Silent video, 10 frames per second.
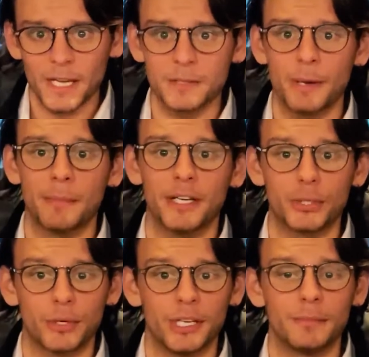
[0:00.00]
It's been my
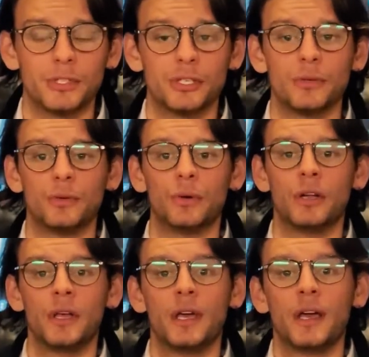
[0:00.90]
dream
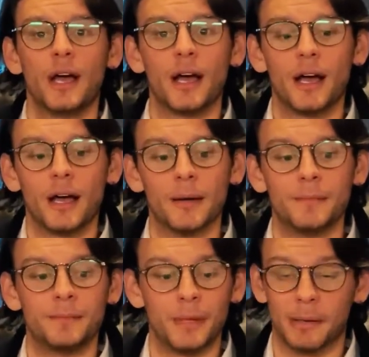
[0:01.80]
to uh,
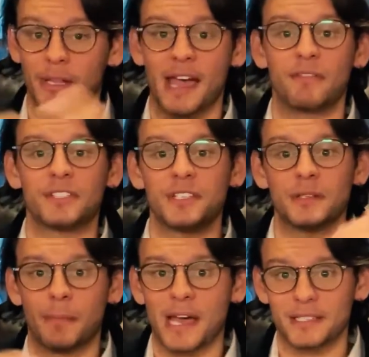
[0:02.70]
be able to have a
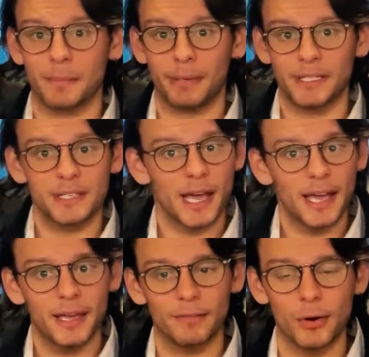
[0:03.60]
season pass at Big
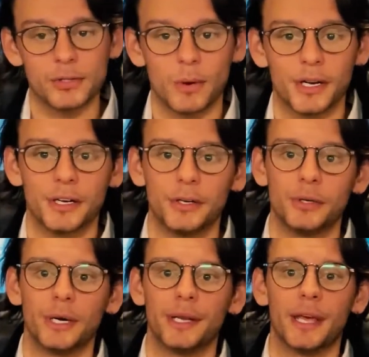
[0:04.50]
Sky. I've always wanted to
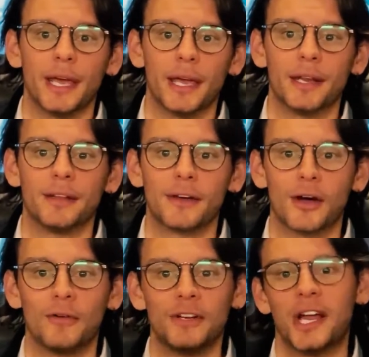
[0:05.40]
do it, and the
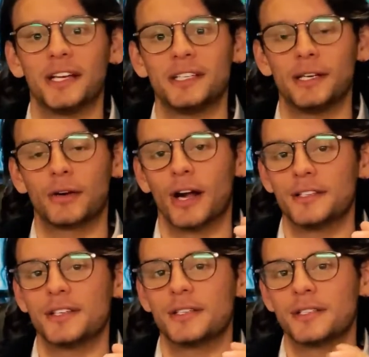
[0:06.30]
COVID-19
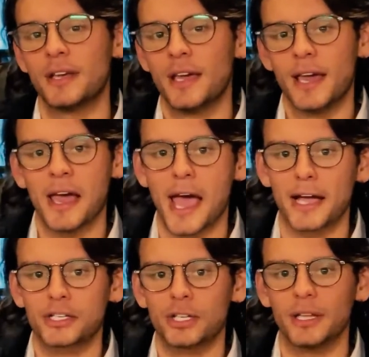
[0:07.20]
crisis
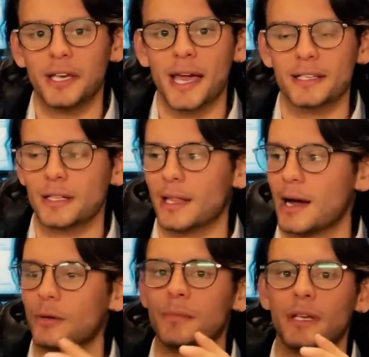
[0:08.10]
actually has
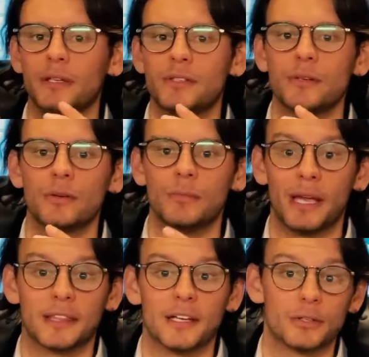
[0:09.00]
allowed me to
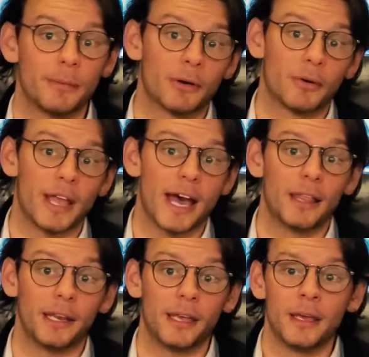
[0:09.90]
make that dream a
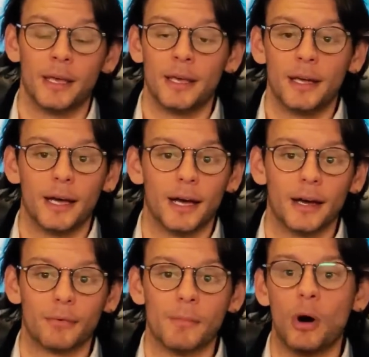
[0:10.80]
reality.
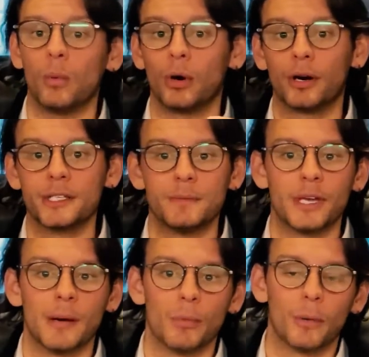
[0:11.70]
Uh, remote work has
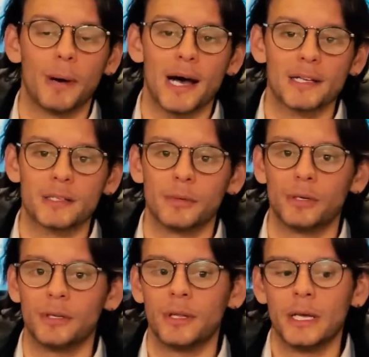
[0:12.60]
become more
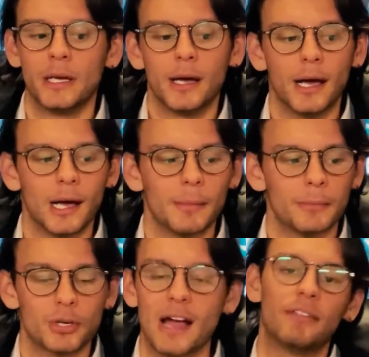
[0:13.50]
possible. Um,
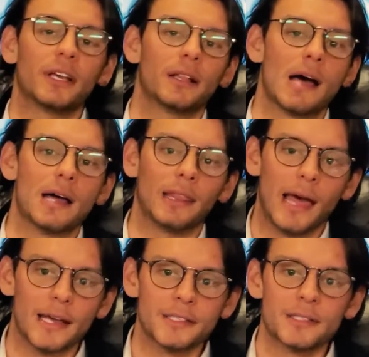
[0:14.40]
I'm traveling a lot
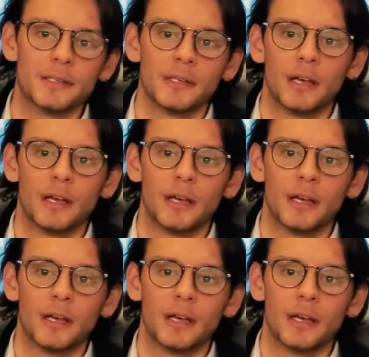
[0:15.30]
less.